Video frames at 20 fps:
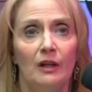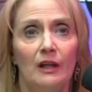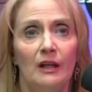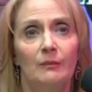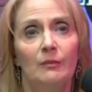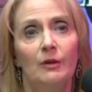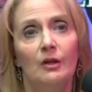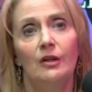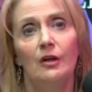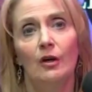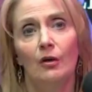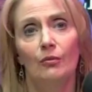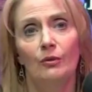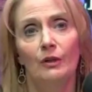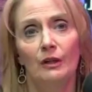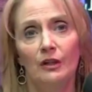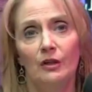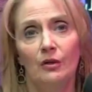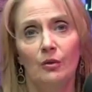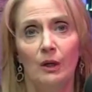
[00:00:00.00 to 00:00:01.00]
and I'm going to go
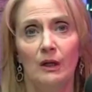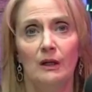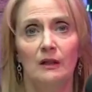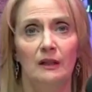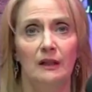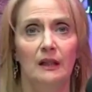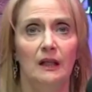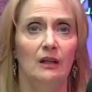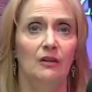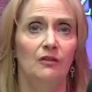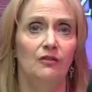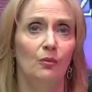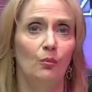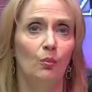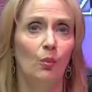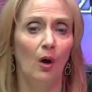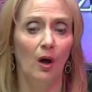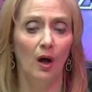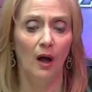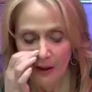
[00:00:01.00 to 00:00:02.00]
really quickly into
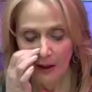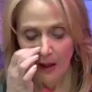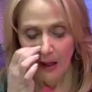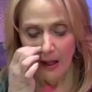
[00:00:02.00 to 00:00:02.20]
why.